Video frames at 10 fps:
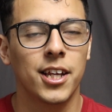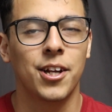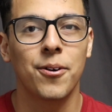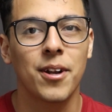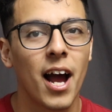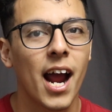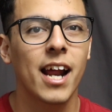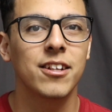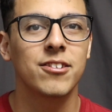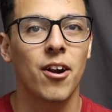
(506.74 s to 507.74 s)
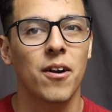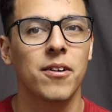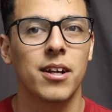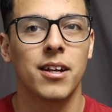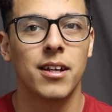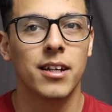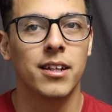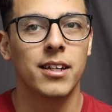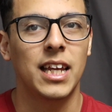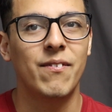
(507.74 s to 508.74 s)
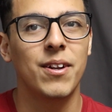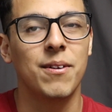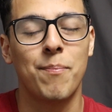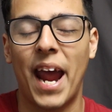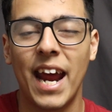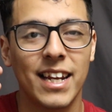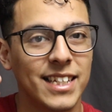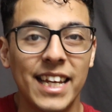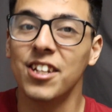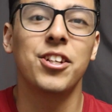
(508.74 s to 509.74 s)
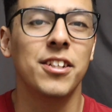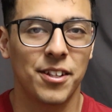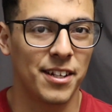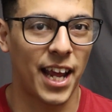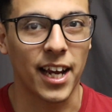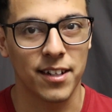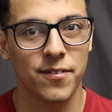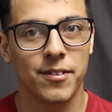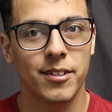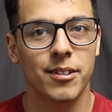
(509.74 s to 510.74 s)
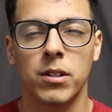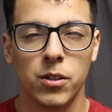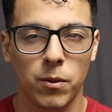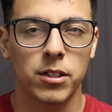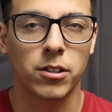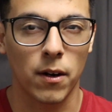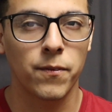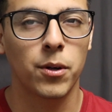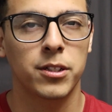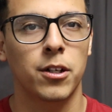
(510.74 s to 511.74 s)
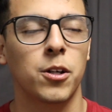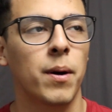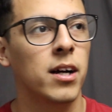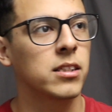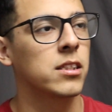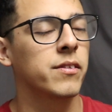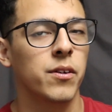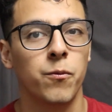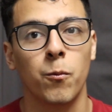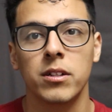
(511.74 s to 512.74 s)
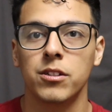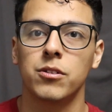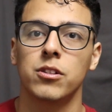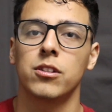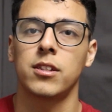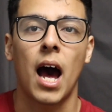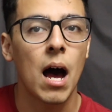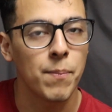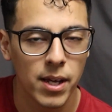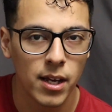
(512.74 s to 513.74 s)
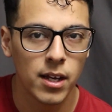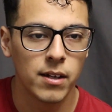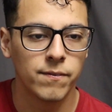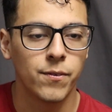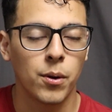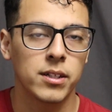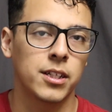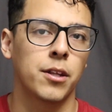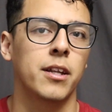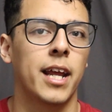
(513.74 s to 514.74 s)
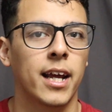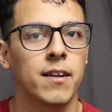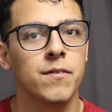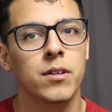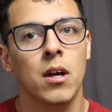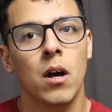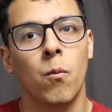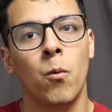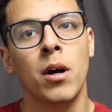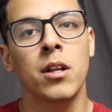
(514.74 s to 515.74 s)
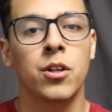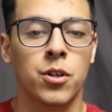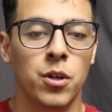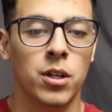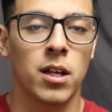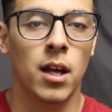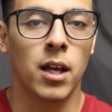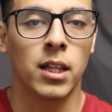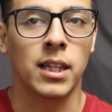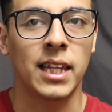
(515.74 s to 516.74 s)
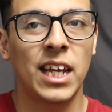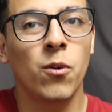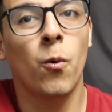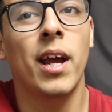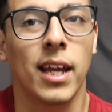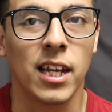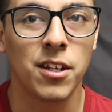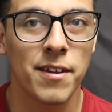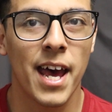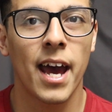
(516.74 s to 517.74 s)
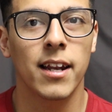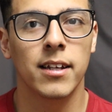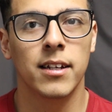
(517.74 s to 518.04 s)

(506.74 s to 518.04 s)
you're not going to start even paying attention to the negatives. Once you want to start focusing on your positives, and once you stop focusing on the negatives, one good lean way into that